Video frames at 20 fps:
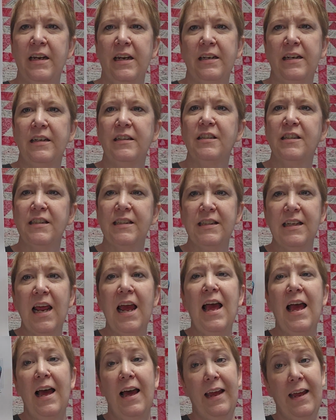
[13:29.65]
and
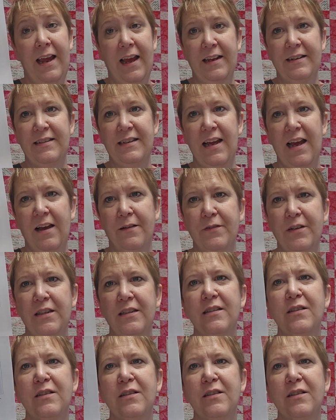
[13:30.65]
I had to have it.